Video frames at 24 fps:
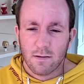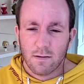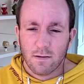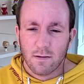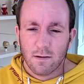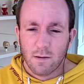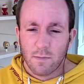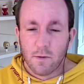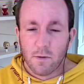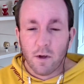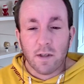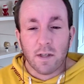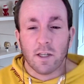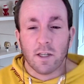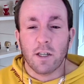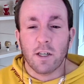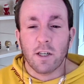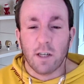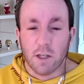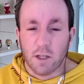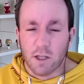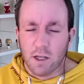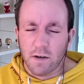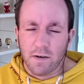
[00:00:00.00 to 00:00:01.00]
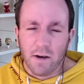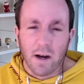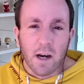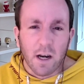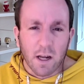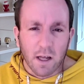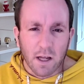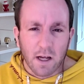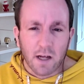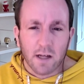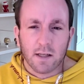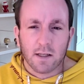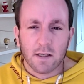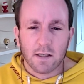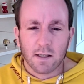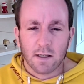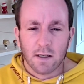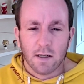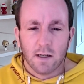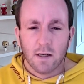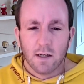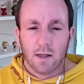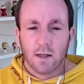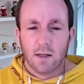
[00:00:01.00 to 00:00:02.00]
I'm not saying she deserved any of this.
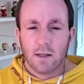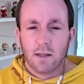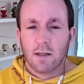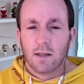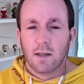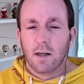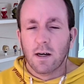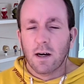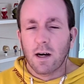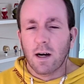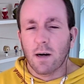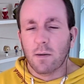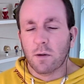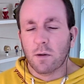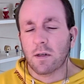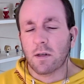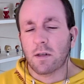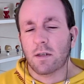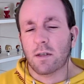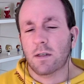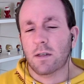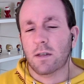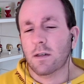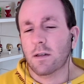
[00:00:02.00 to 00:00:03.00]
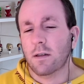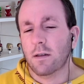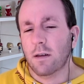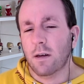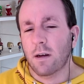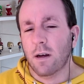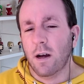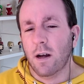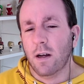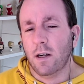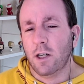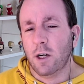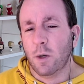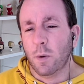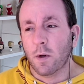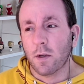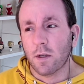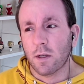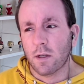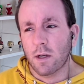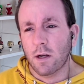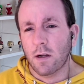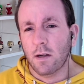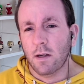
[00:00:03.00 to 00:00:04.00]
I'm just, and she was
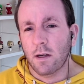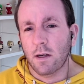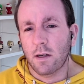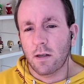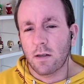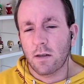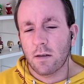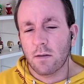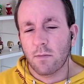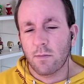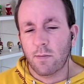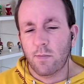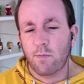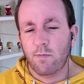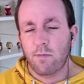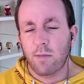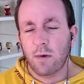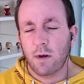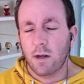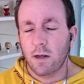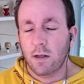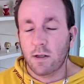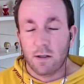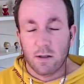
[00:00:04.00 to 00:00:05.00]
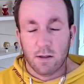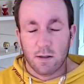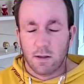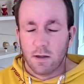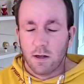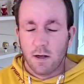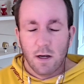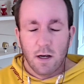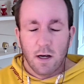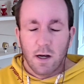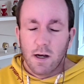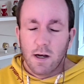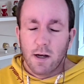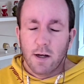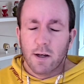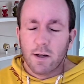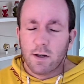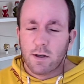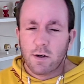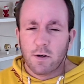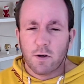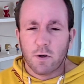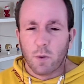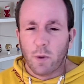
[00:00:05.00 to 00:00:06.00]
assaulted. It's just
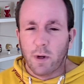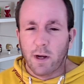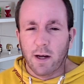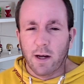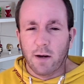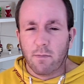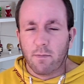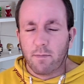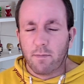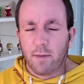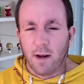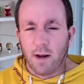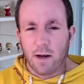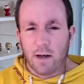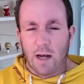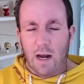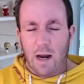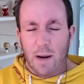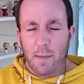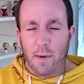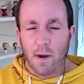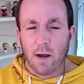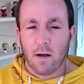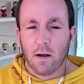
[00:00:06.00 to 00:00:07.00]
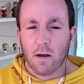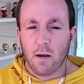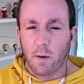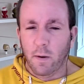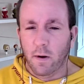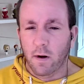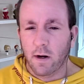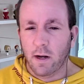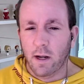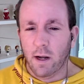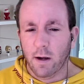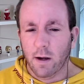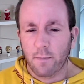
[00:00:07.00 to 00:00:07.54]
such a weird kind of dynamic going on here.